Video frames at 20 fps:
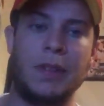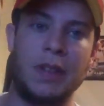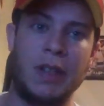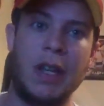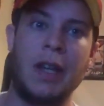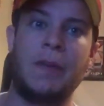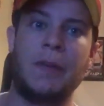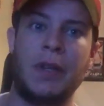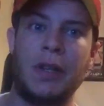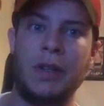
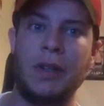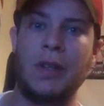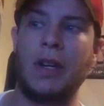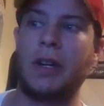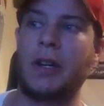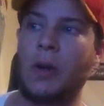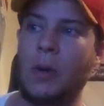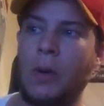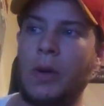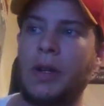Given
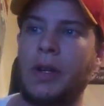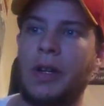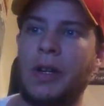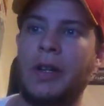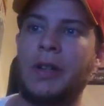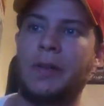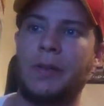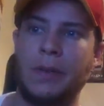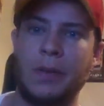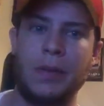a
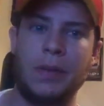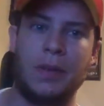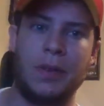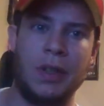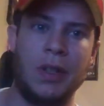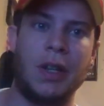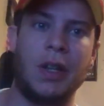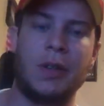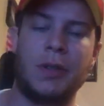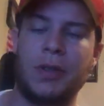corner,
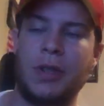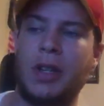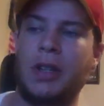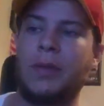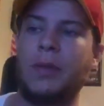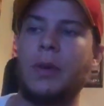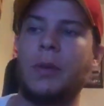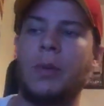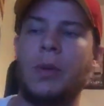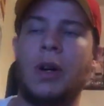
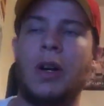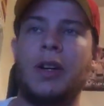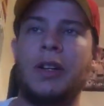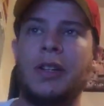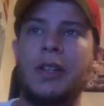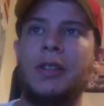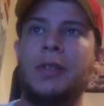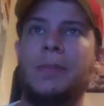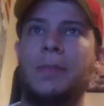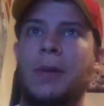
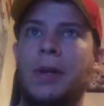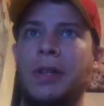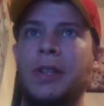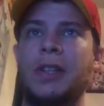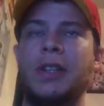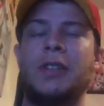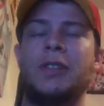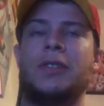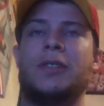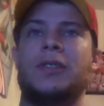6'1", he's pretty
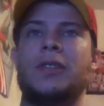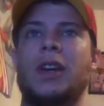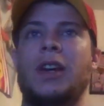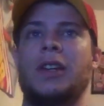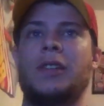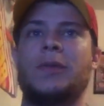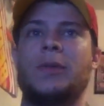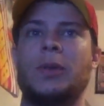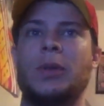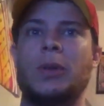decent
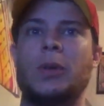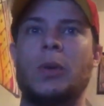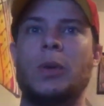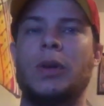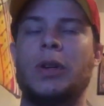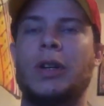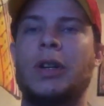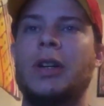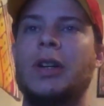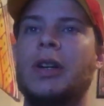size for a
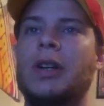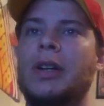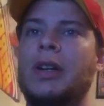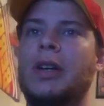corner.